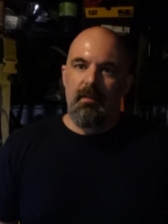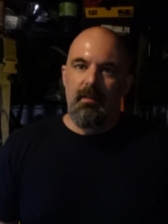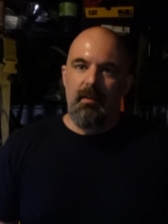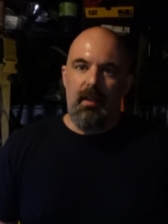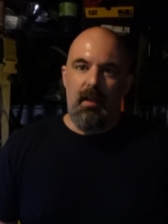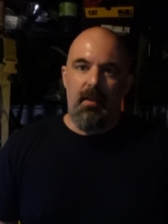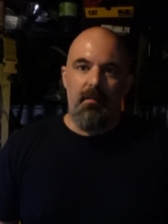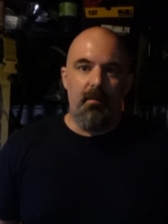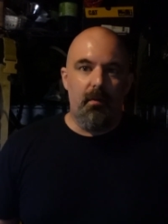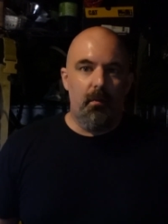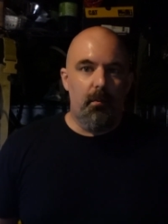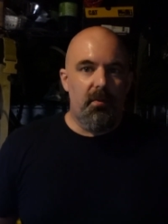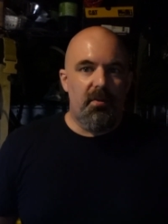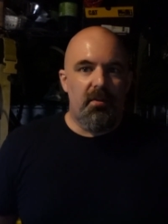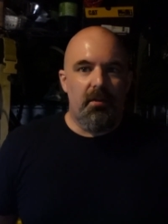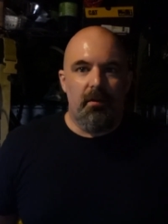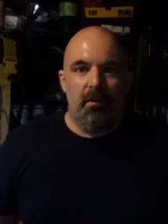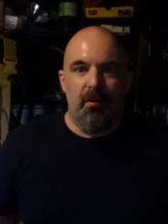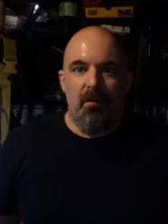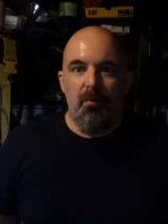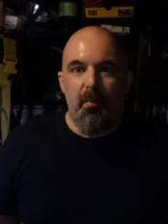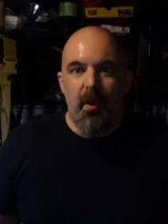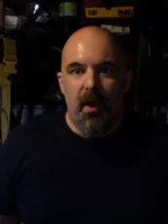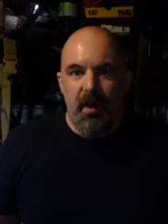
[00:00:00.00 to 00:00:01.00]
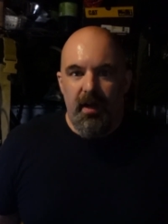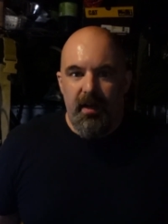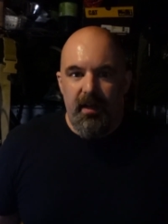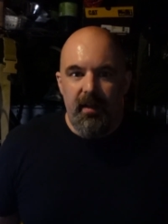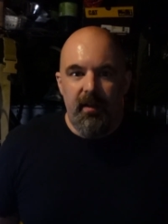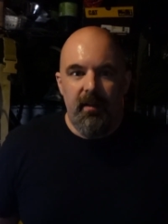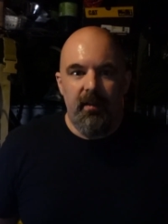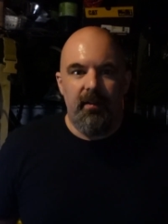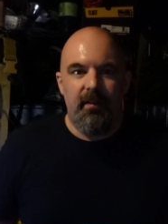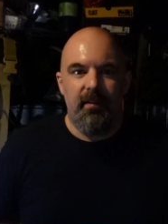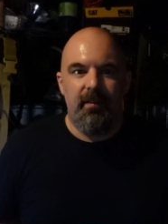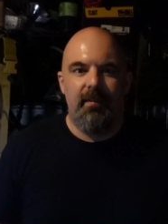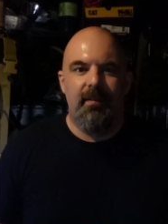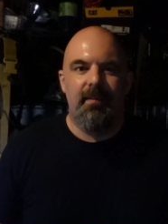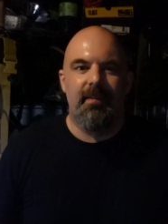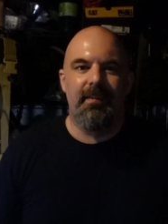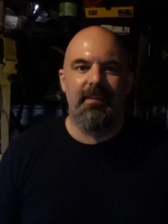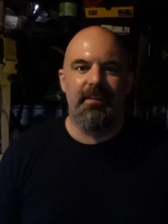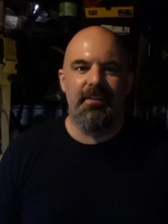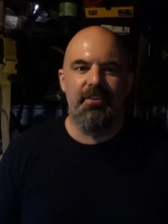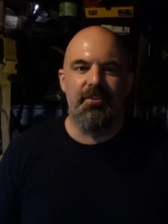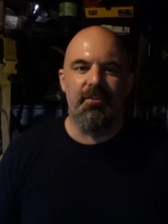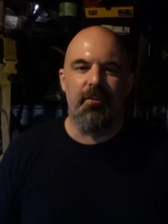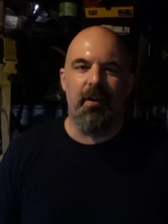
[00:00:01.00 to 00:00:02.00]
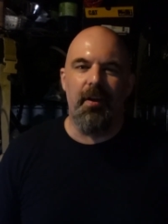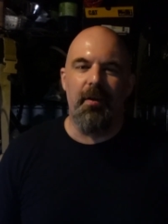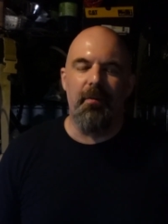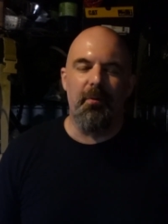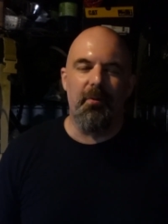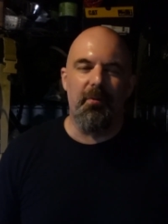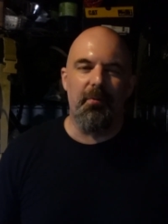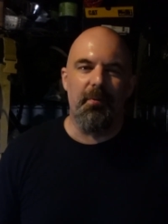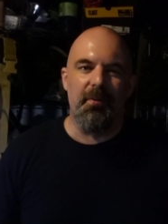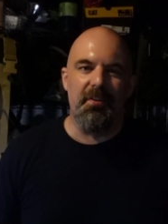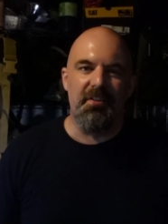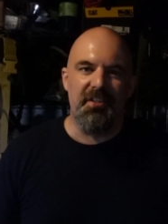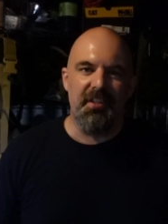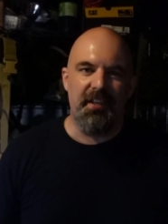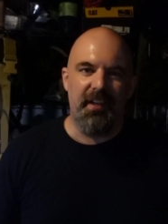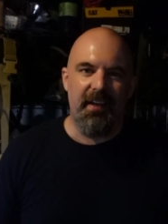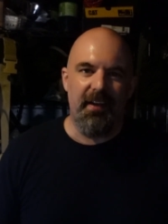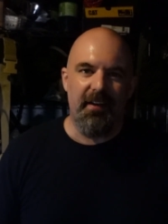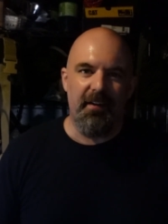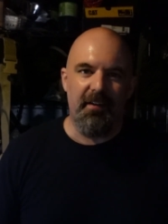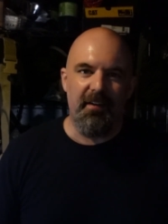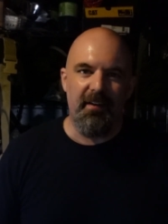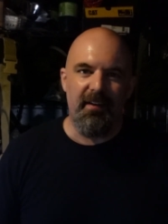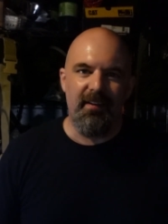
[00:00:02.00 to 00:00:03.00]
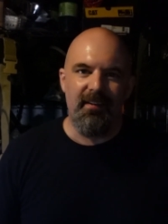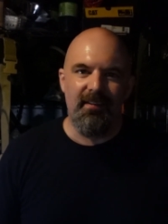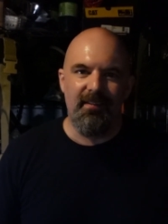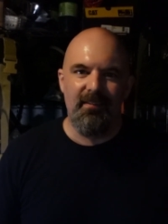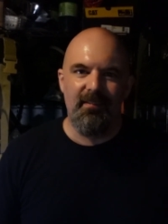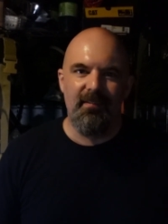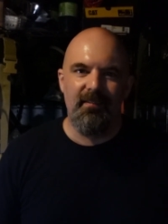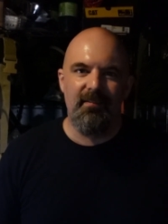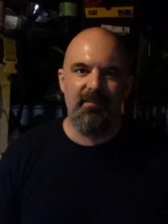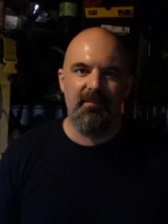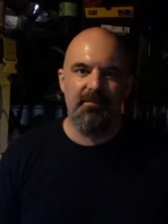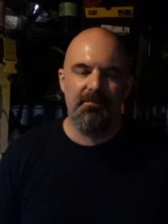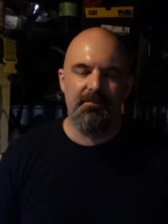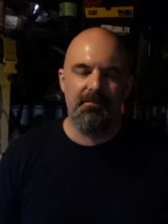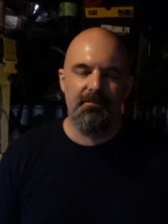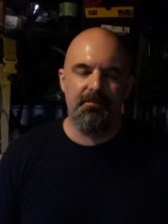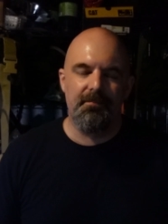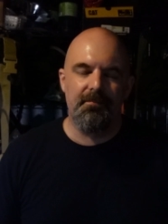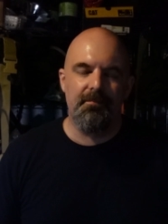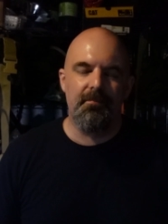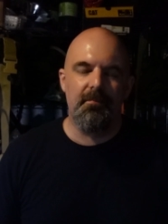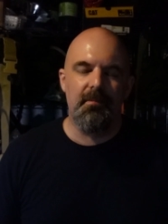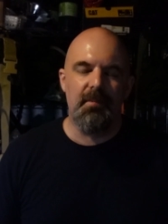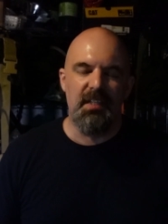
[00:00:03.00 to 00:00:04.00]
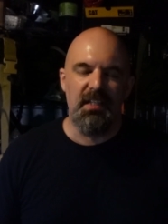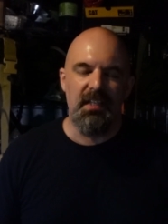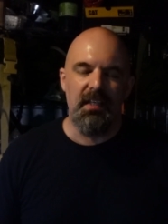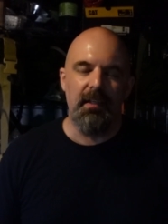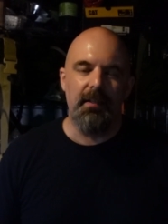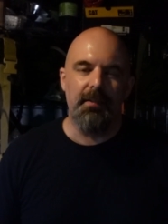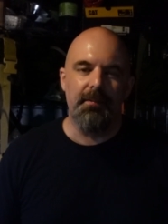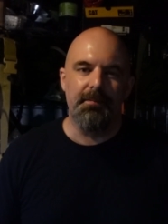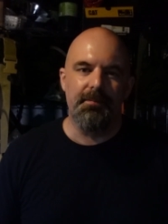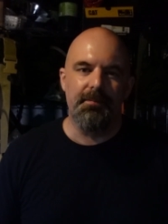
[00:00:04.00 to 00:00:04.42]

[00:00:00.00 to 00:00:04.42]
even with your own body, train with what you carry. See ya.